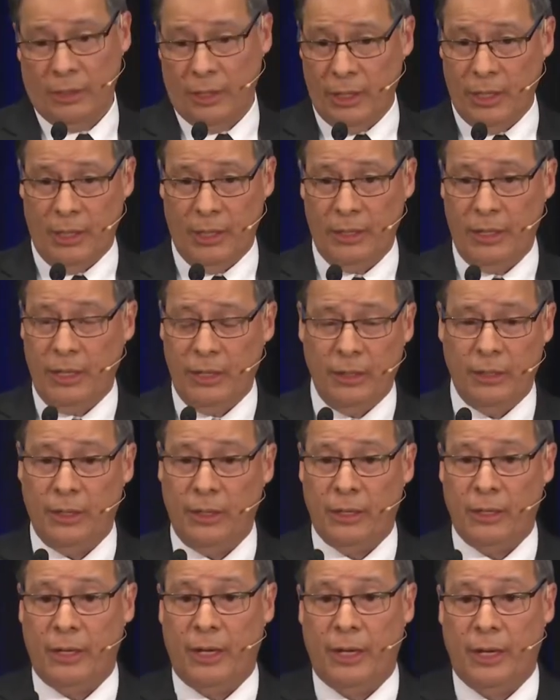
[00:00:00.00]
uh,
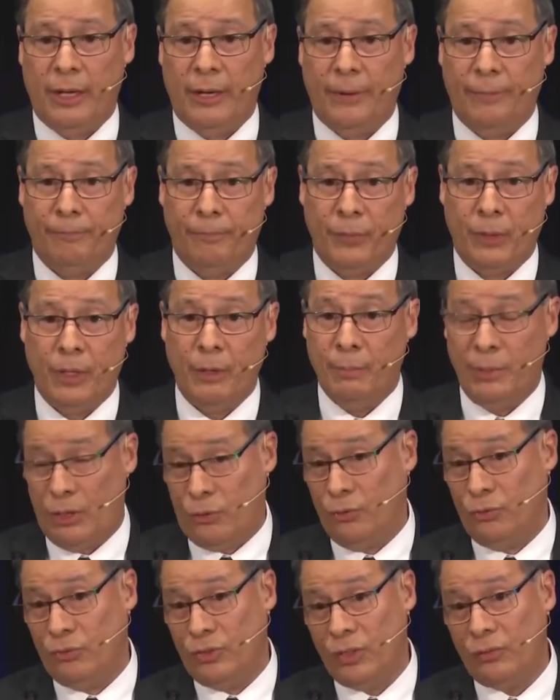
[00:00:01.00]
either um,
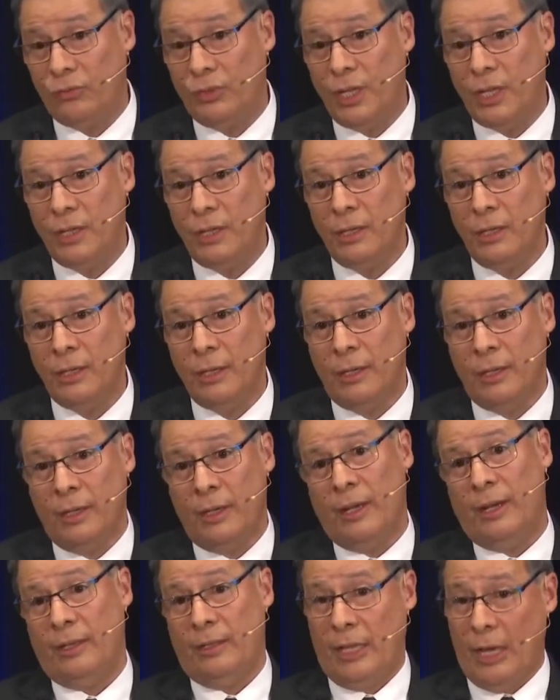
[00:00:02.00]
inversion 16,
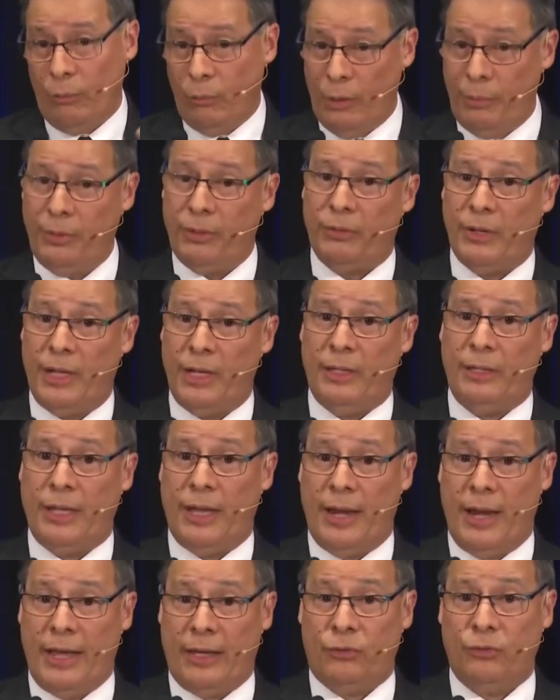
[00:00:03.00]
and that will be ready
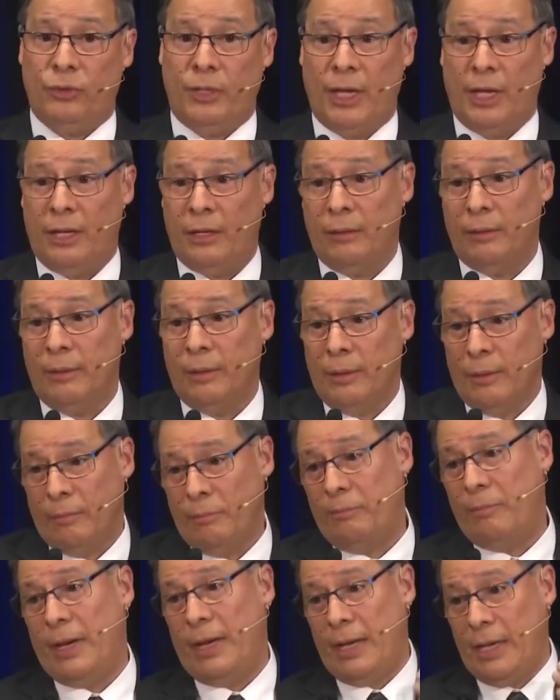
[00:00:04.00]
the next day.
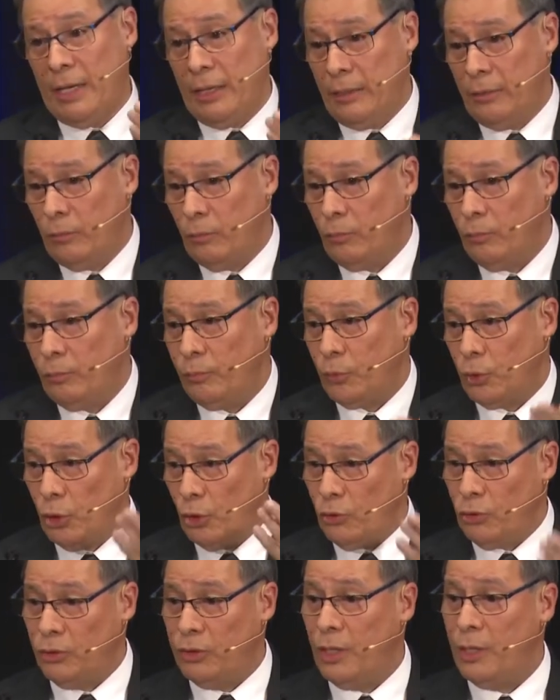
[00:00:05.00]
By
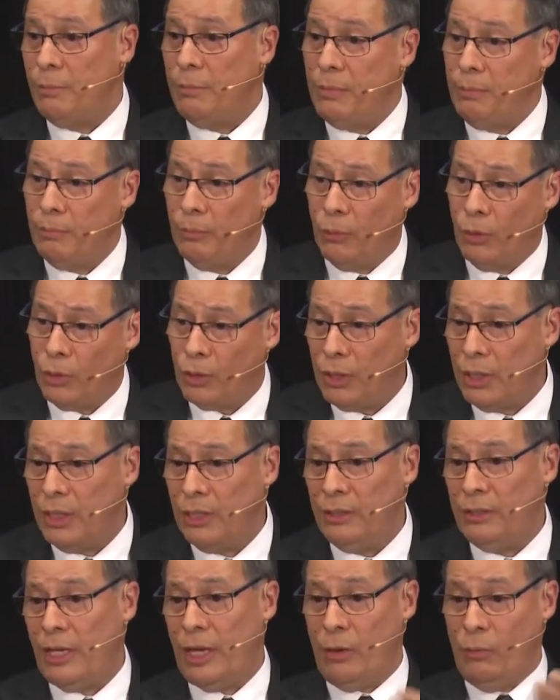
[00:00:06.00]
Thursday
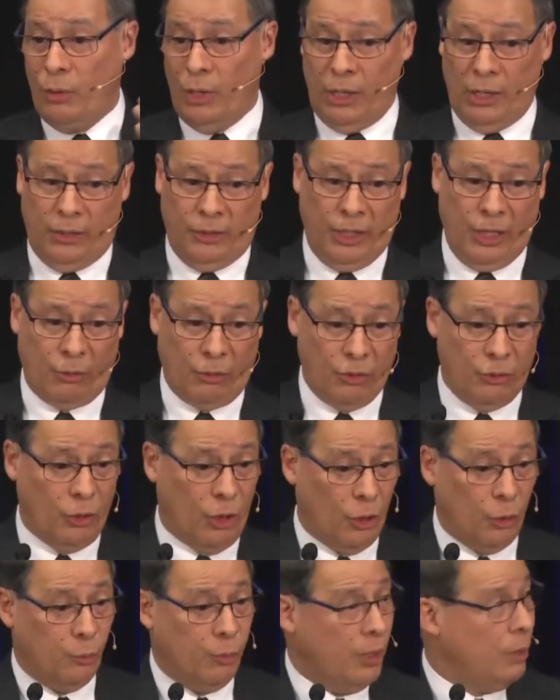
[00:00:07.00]
morning, they will, the
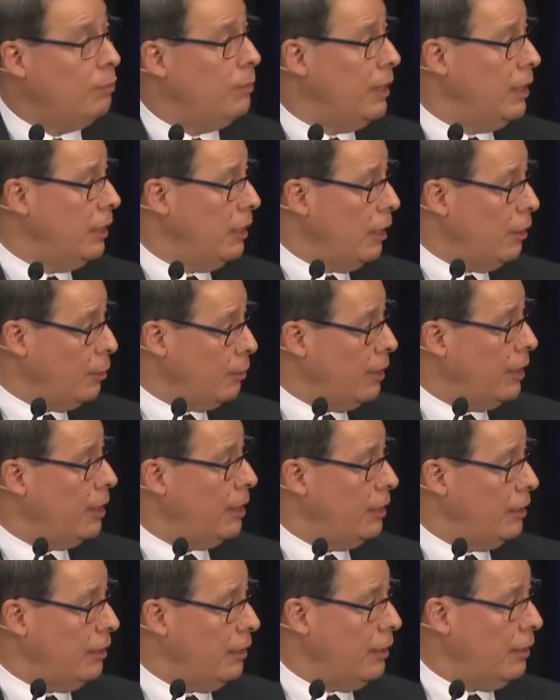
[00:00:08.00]
result will be
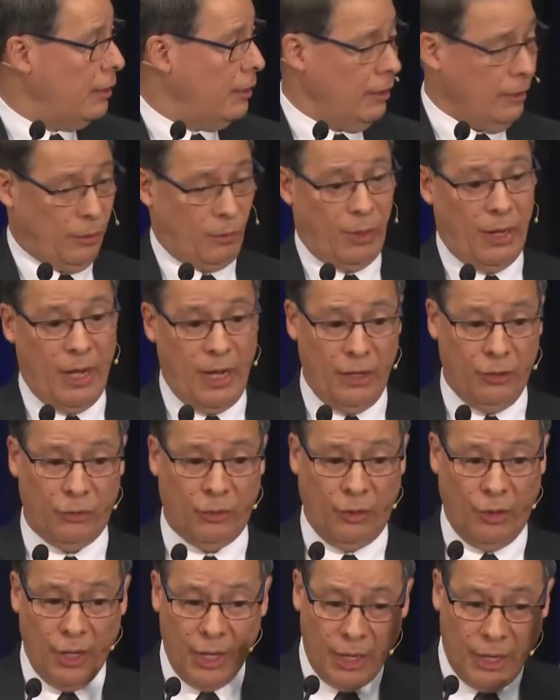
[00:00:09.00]
already
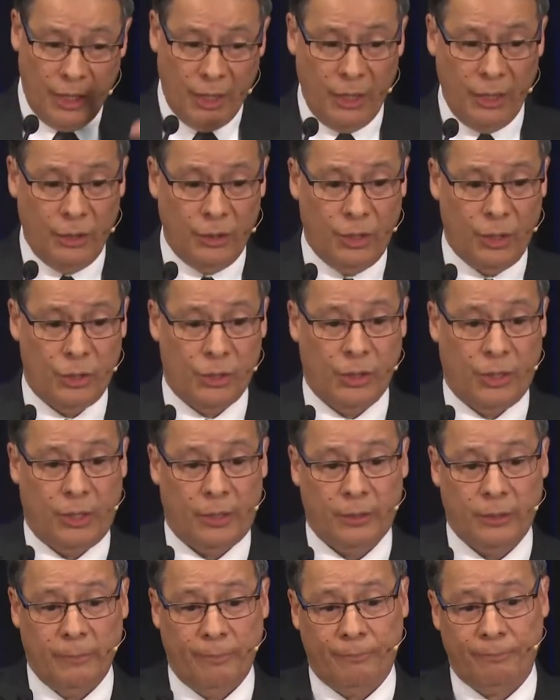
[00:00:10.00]
released in the
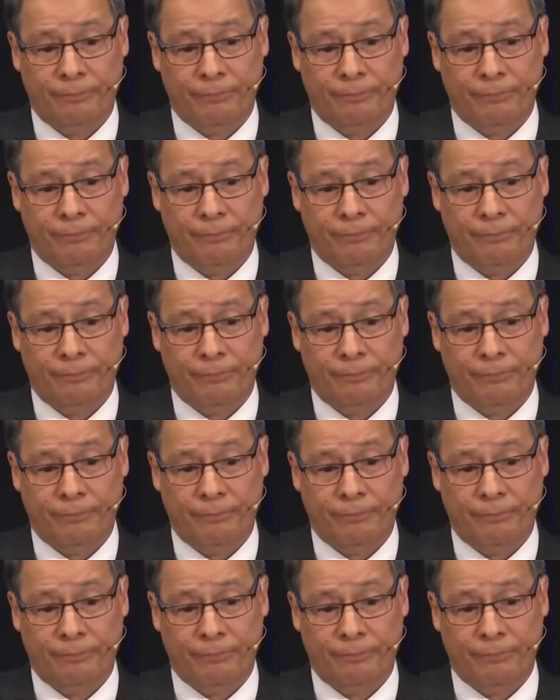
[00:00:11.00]
chart.